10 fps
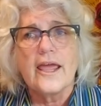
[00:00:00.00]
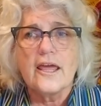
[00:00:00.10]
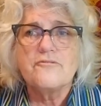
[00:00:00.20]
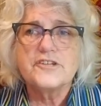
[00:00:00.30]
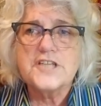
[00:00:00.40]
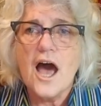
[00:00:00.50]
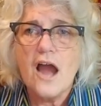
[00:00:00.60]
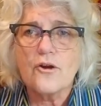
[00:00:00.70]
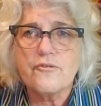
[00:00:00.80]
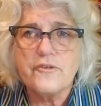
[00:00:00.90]
In
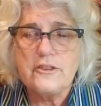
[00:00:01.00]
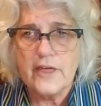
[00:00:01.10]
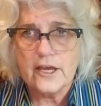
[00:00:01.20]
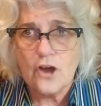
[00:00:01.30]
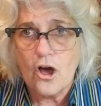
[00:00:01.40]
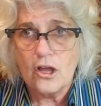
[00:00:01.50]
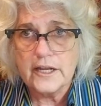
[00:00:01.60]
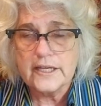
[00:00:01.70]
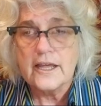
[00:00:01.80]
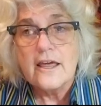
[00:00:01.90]
photography, they call
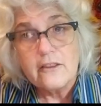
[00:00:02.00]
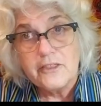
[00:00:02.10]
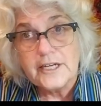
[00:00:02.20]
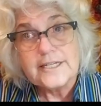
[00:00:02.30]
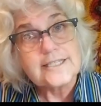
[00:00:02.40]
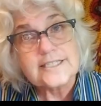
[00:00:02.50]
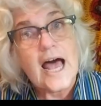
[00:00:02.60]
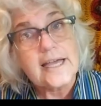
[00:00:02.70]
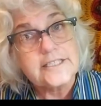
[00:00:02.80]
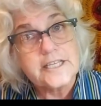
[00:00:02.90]
it the
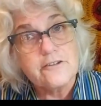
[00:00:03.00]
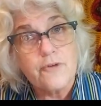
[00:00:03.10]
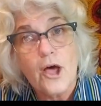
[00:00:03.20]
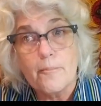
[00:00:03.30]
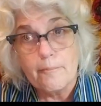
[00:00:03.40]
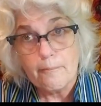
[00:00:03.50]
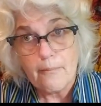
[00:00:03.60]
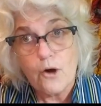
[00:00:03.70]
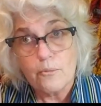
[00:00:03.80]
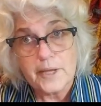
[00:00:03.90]
decisive
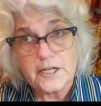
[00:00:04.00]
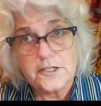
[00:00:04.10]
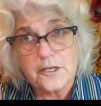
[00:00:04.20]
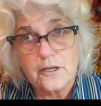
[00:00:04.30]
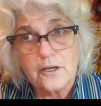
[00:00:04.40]
moment,